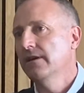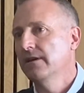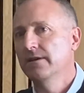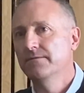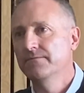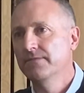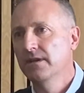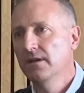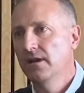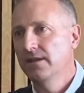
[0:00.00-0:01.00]
And
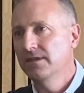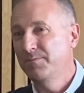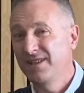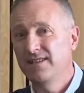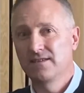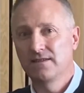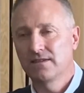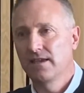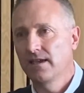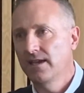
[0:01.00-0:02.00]
the pleasing
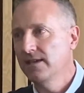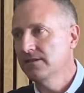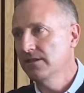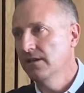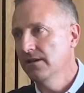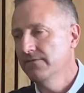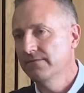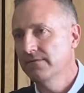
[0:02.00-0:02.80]
thing is that,